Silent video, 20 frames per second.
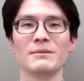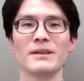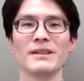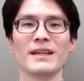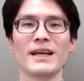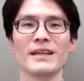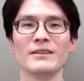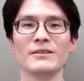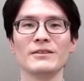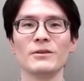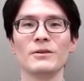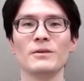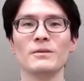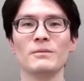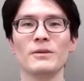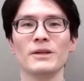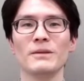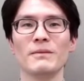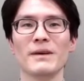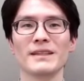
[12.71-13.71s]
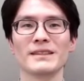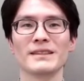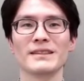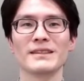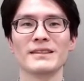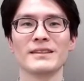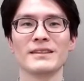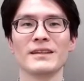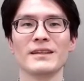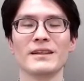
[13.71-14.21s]
First, I'd like to start
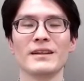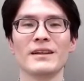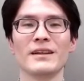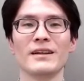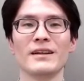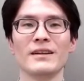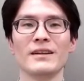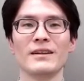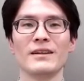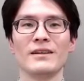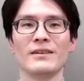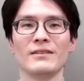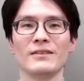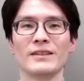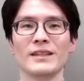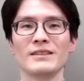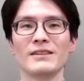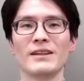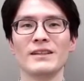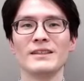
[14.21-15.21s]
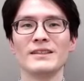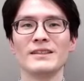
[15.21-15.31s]
by introducing myself.